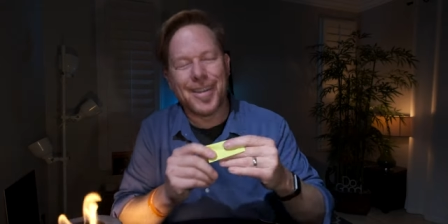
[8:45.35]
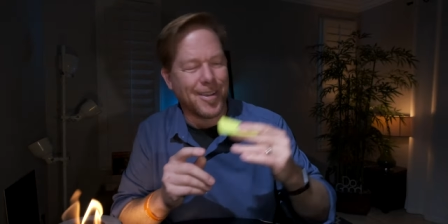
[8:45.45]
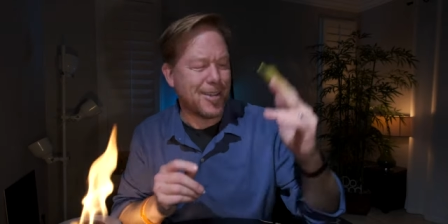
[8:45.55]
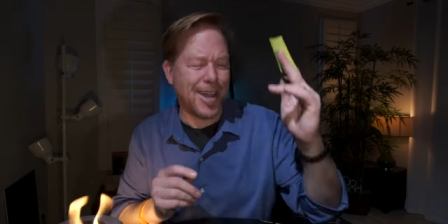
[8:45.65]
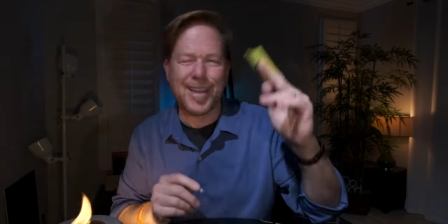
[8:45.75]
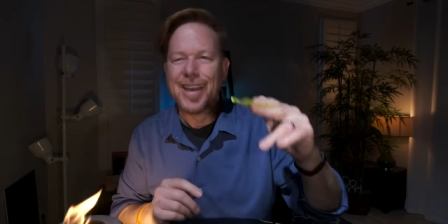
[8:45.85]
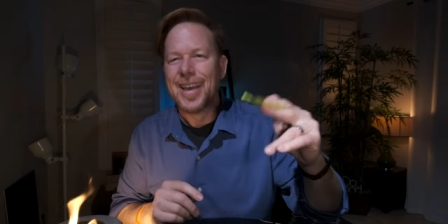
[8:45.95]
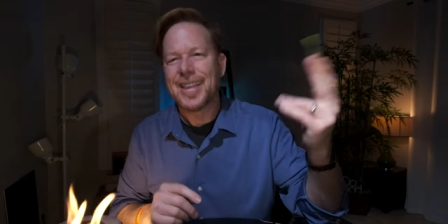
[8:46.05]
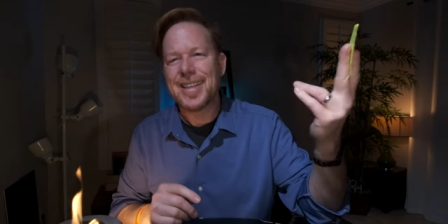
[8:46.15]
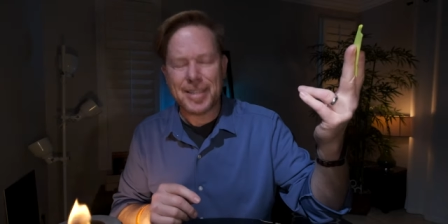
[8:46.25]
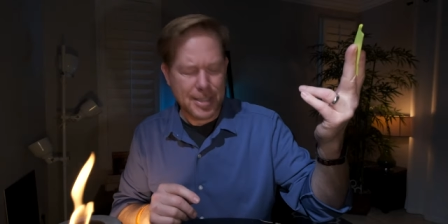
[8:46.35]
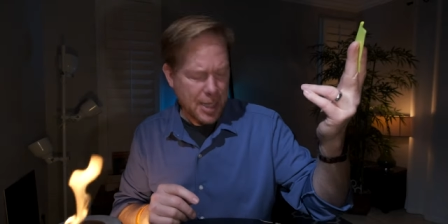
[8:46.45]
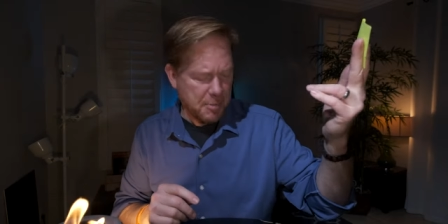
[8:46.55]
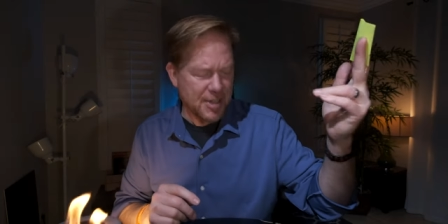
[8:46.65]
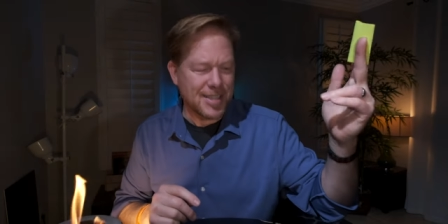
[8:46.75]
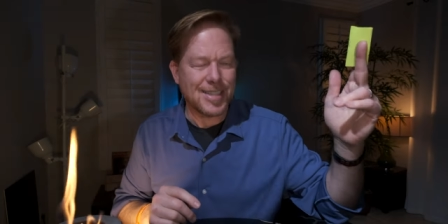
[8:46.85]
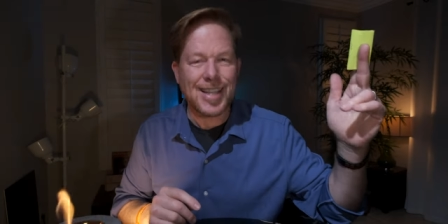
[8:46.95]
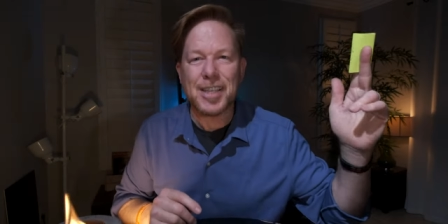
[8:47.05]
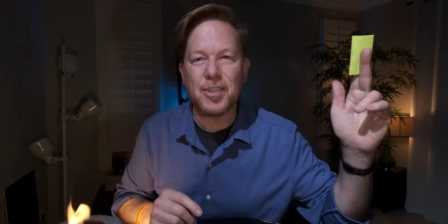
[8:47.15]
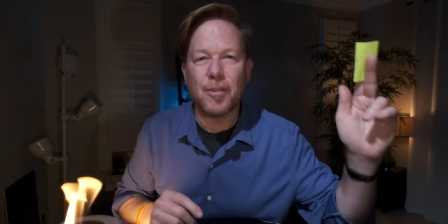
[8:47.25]
Okay, this is the same reason as
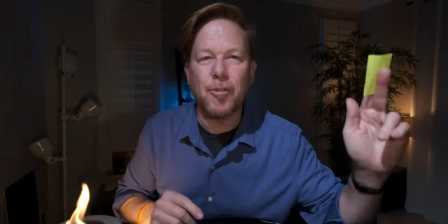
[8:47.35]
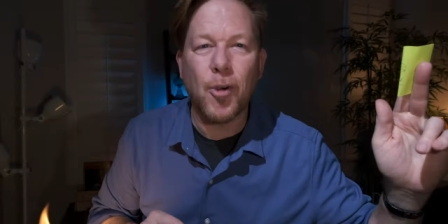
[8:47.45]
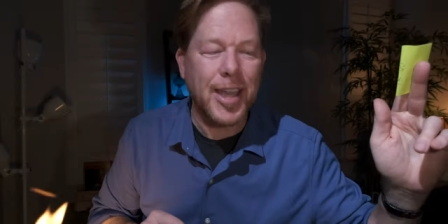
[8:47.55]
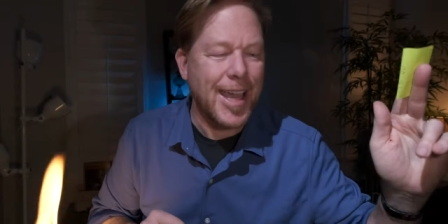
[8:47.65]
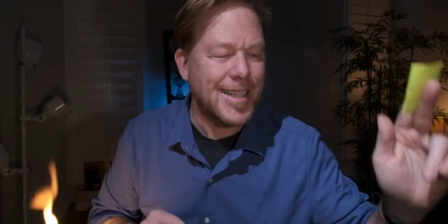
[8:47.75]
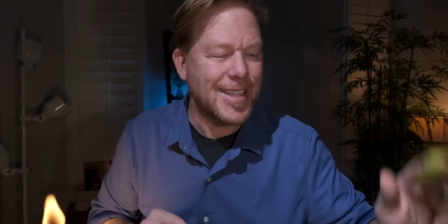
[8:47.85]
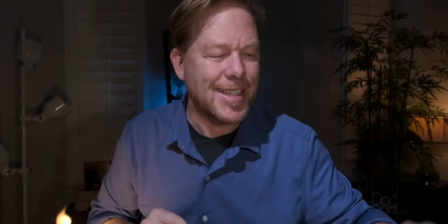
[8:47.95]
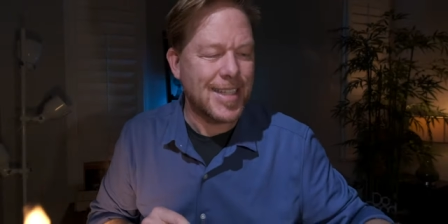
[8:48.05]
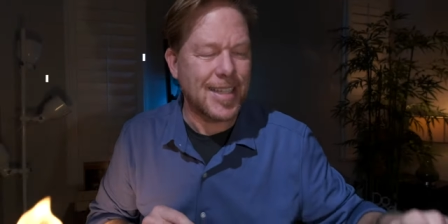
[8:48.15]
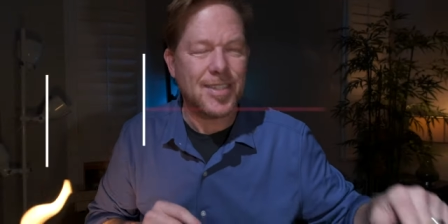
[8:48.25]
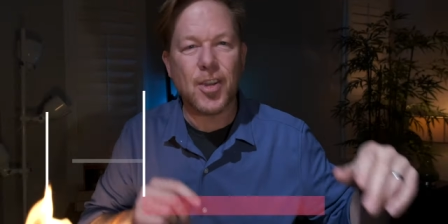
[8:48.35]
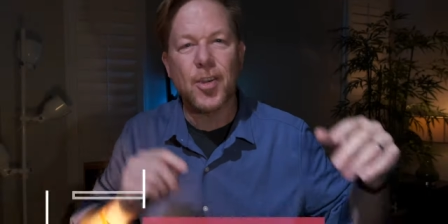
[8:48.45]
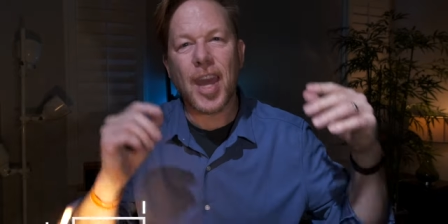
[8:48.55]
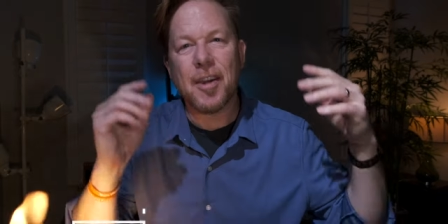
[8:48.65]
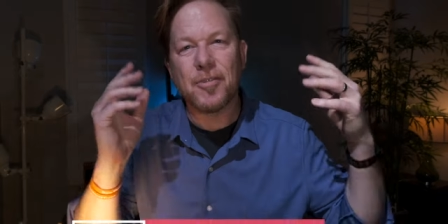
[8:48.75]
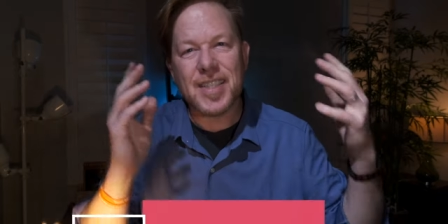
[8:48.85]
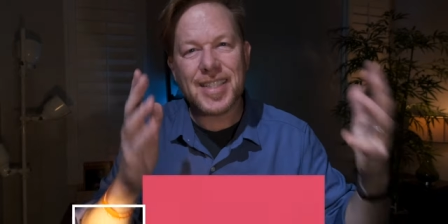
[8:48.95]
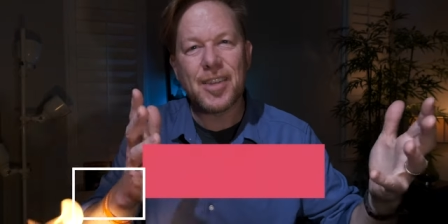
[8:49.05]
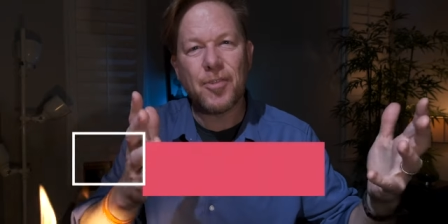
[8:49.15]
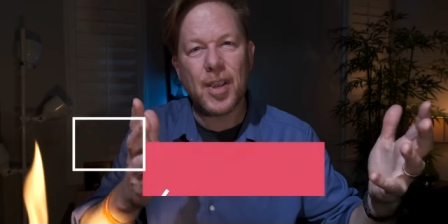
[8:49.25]
last one. 4K 60. So you have
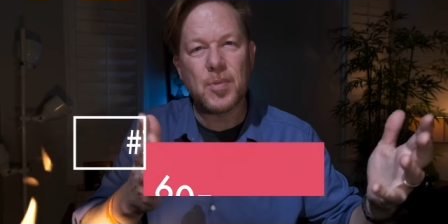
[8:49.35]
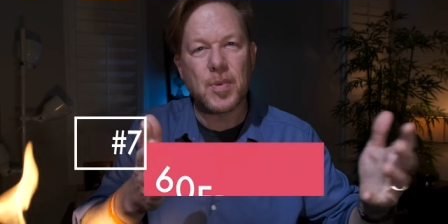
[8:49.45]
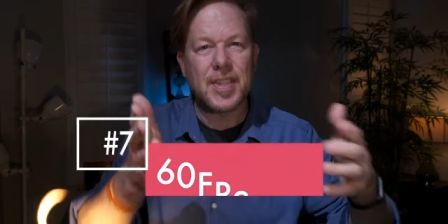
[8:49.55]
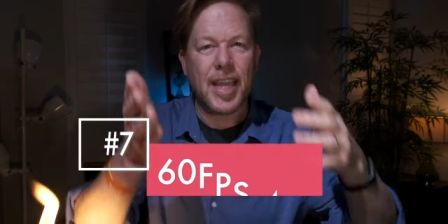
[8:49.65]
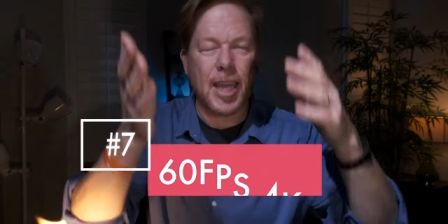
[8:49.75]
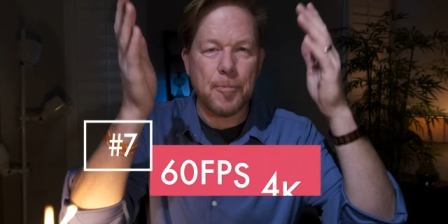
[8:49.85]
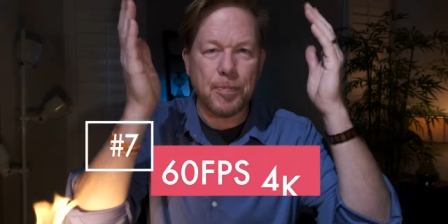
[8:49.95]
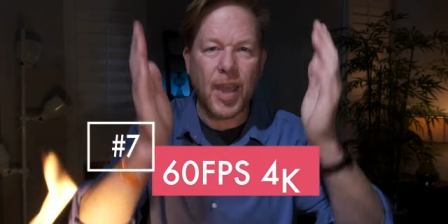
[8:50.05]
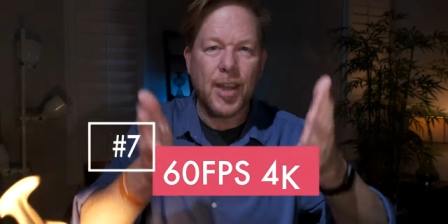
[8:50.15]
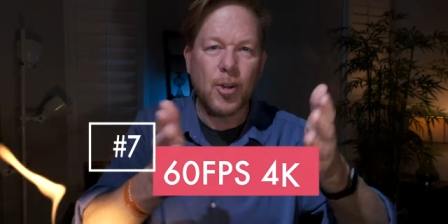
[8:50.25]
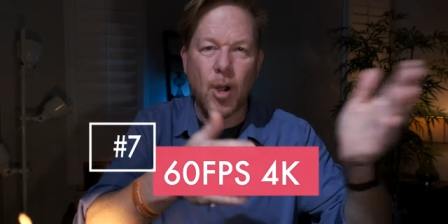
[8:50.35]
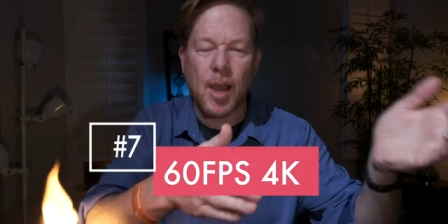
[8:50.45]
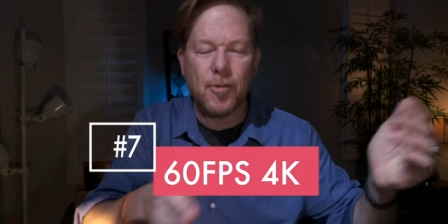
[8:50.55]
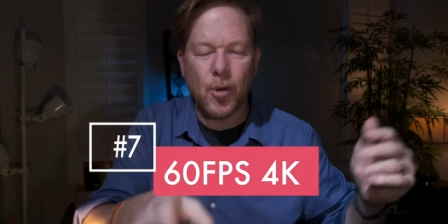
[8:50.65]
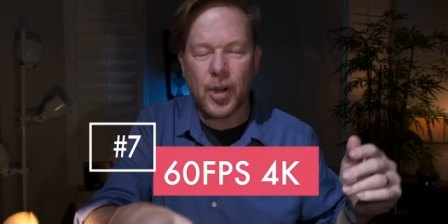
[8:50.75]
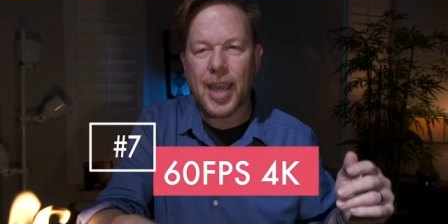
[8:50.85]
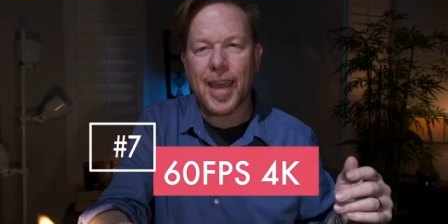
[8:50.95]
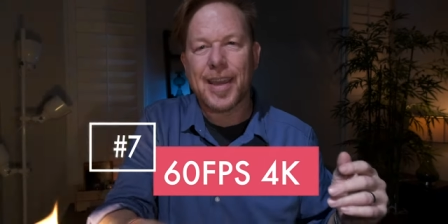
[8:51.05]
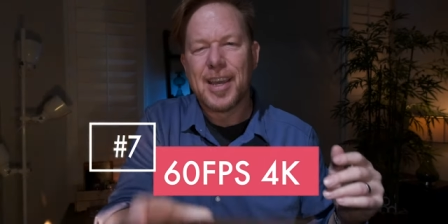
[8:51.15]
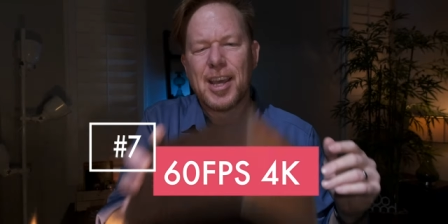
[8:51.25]
60 frames per second, uncropped 4K.